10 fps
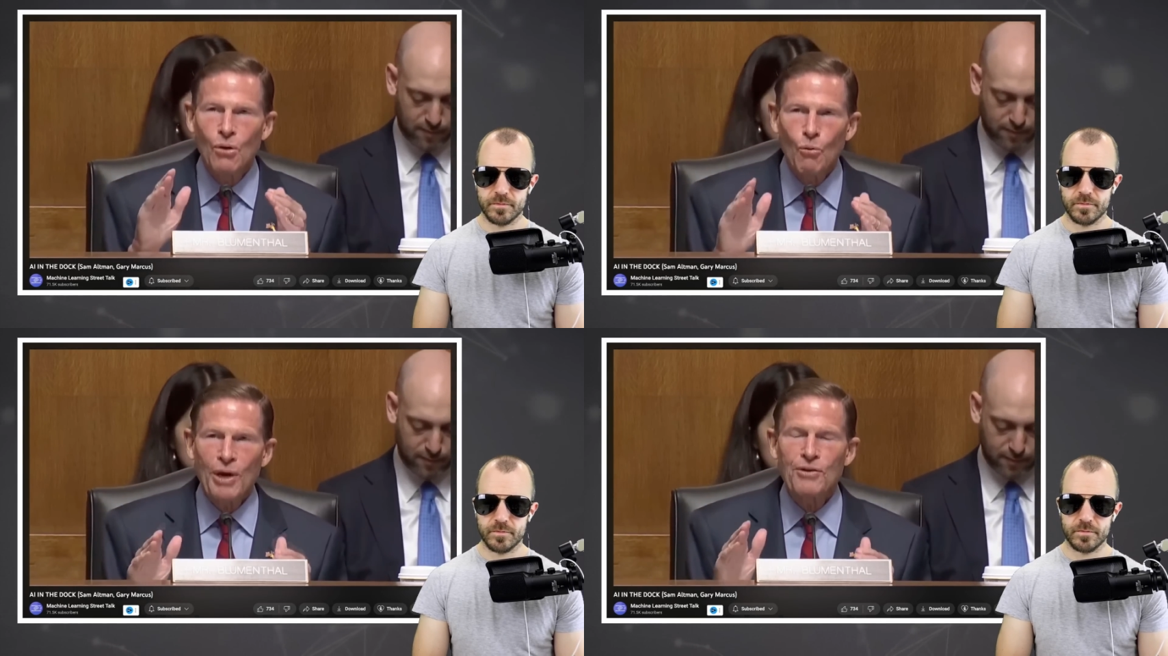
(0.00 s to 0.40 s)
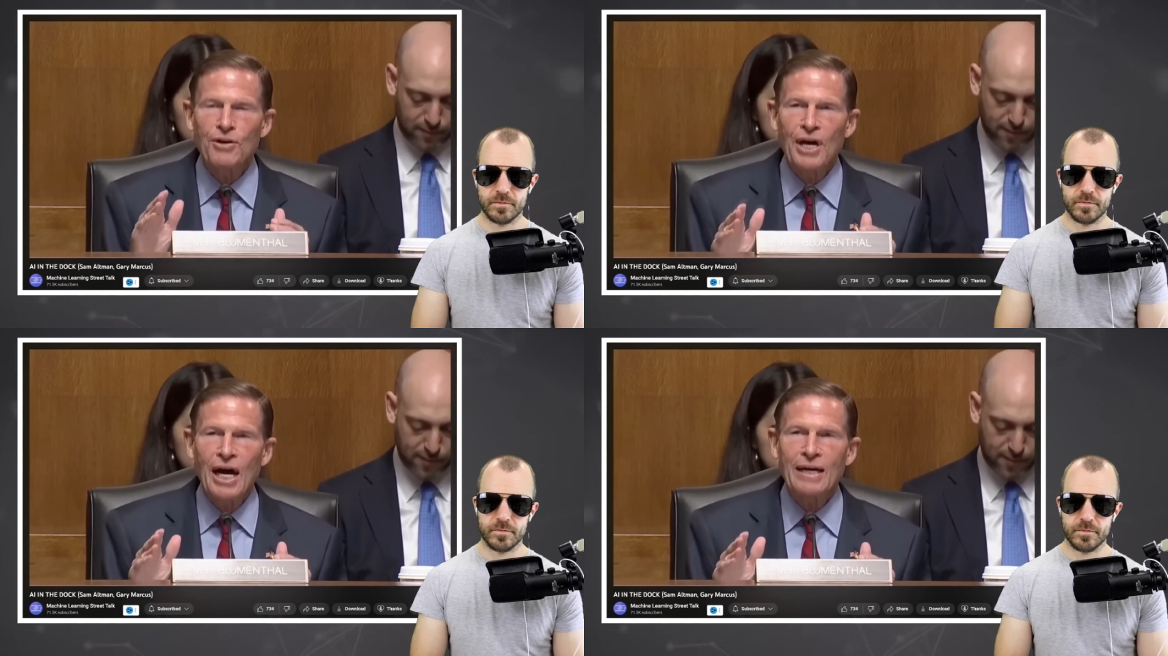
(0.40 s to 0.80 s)
Speaker 1: whether or
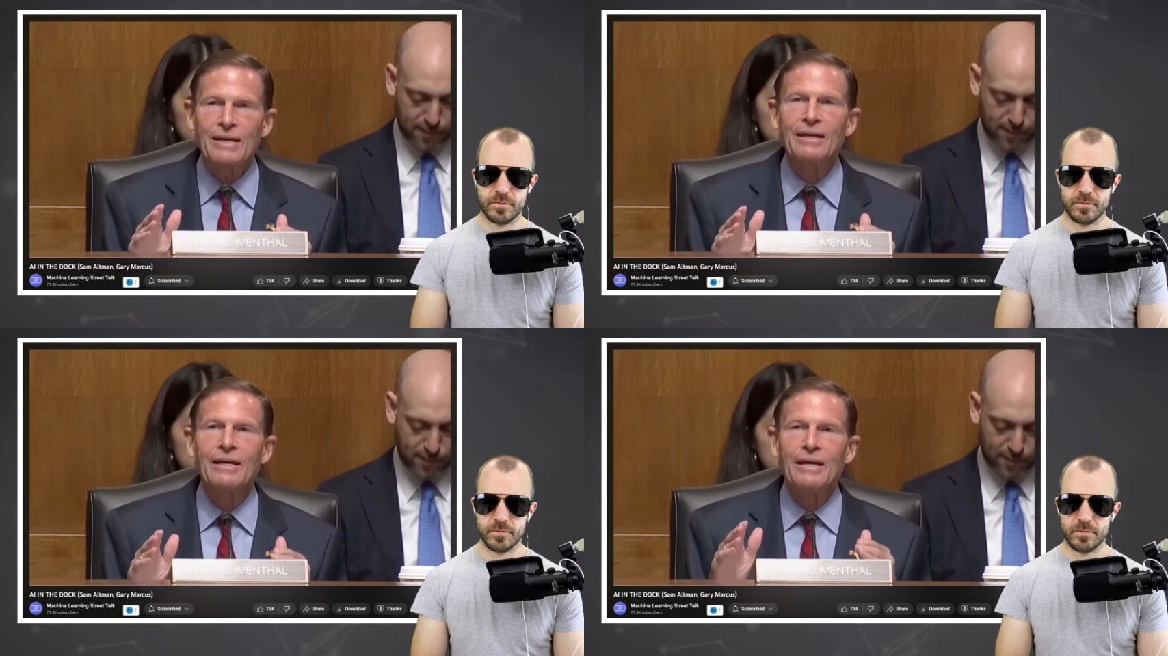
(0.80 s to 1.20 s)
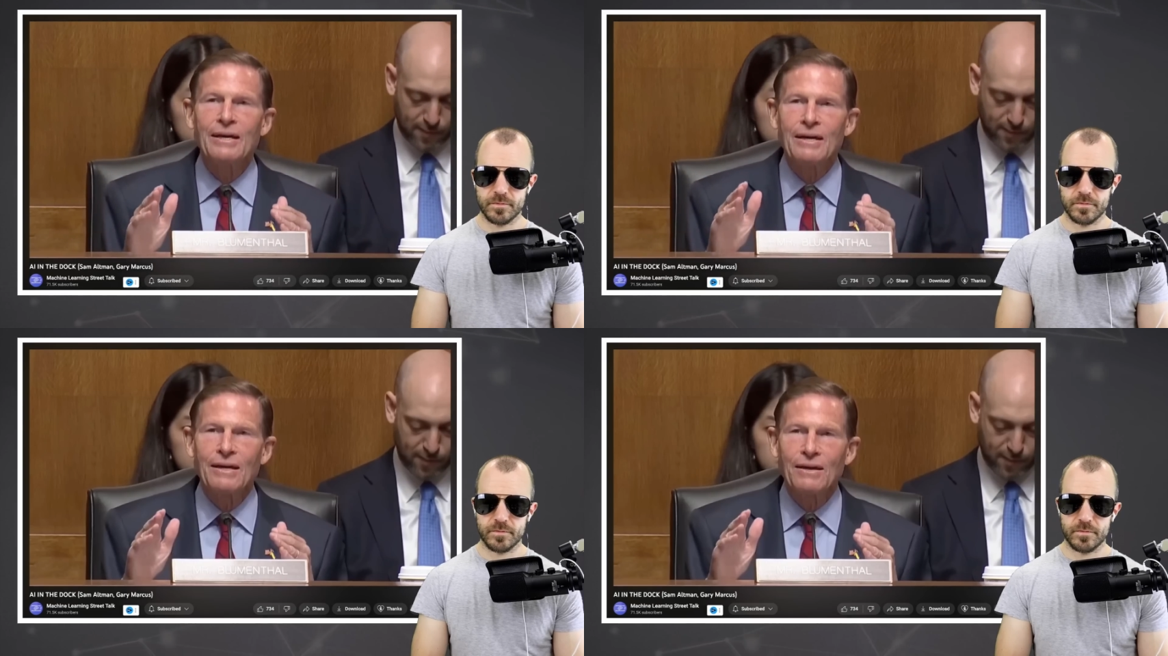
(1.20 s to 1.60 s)
not
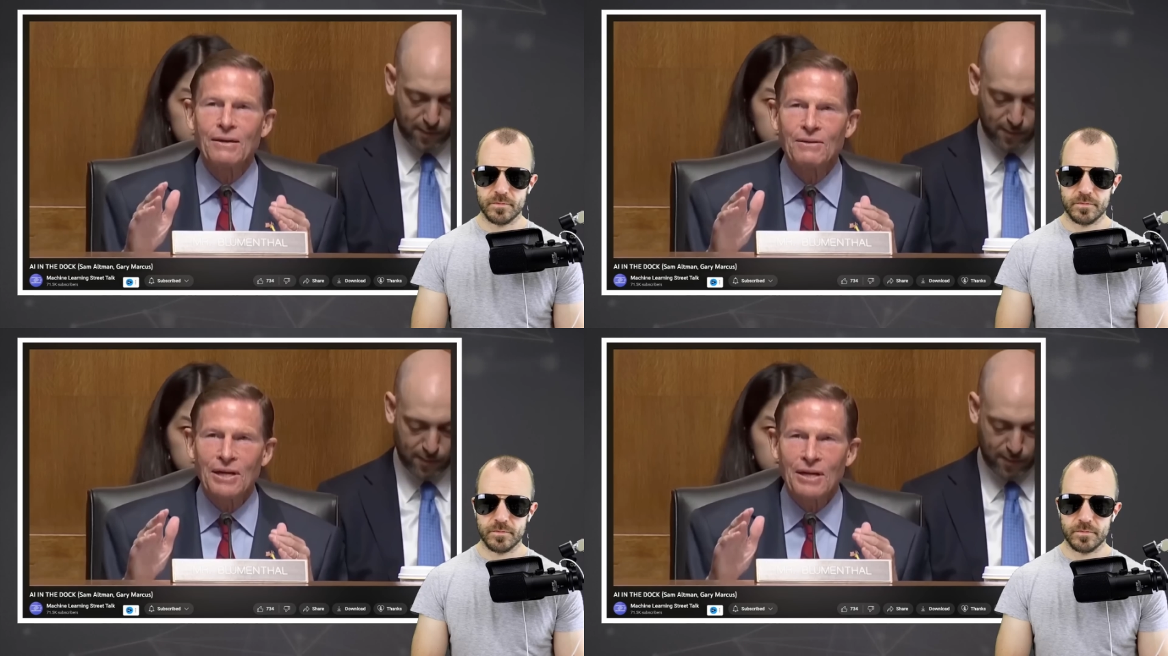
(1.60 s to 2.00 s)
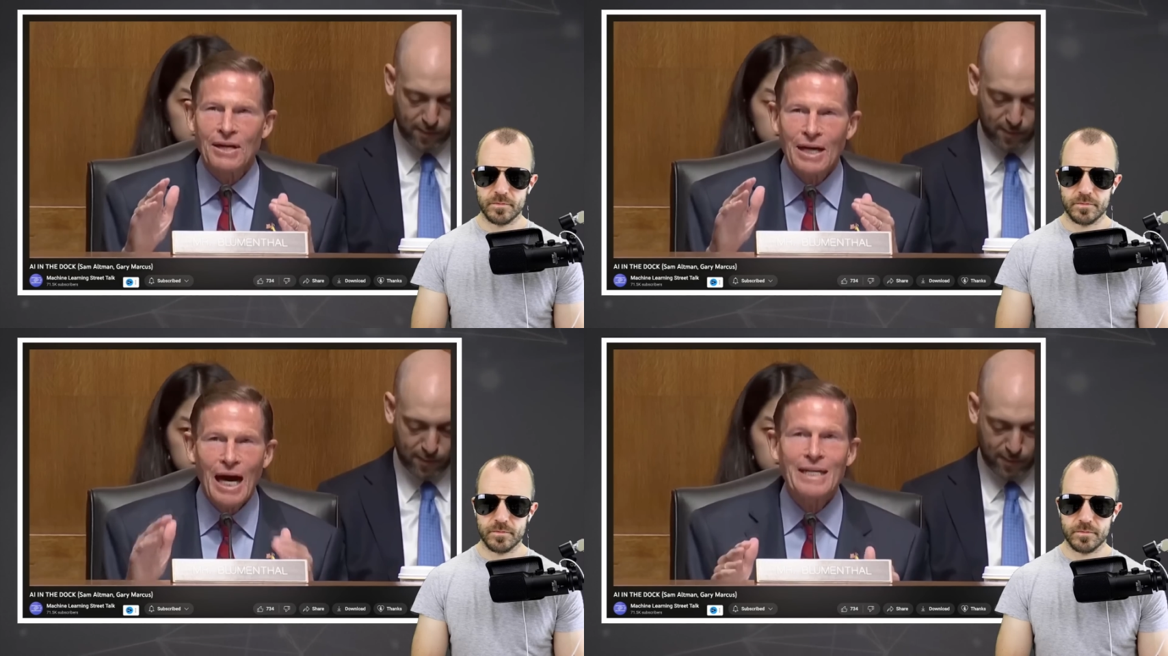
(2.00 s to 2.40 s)
the
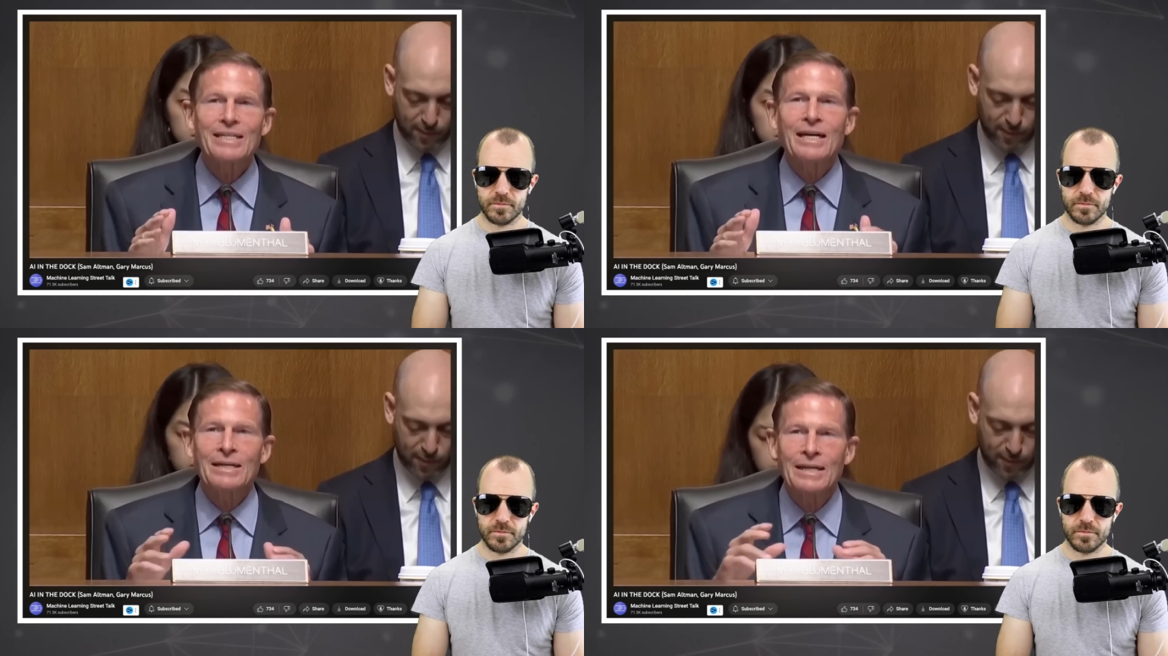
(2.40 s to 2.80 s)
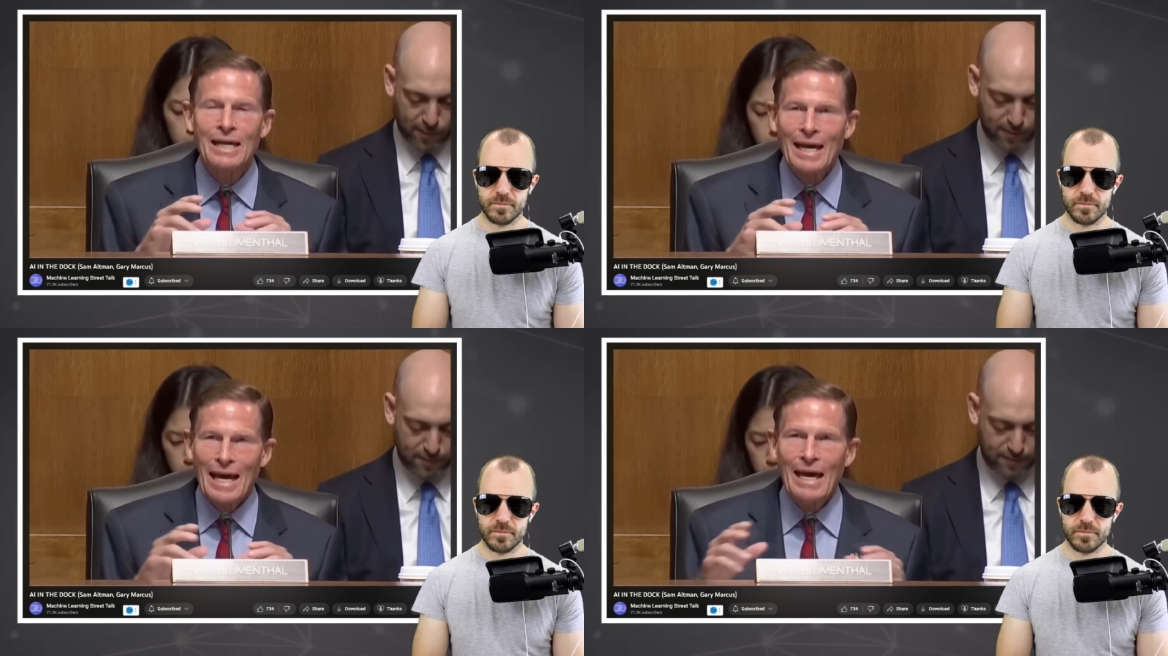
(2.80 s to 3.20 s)
content
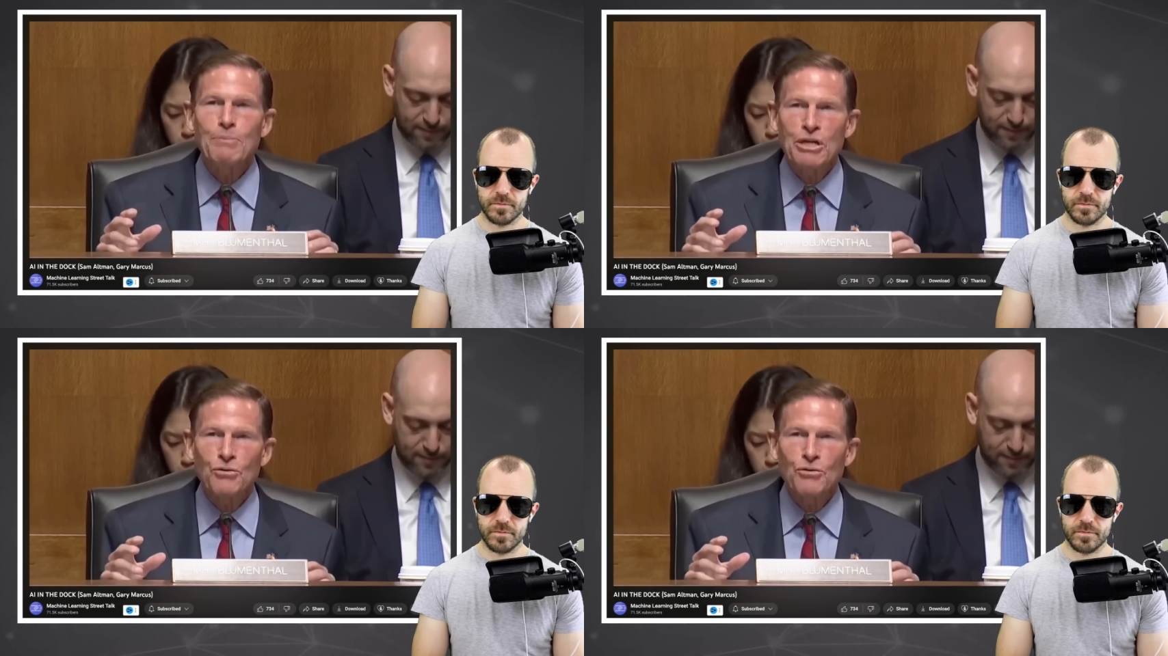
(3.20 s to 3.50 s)
can be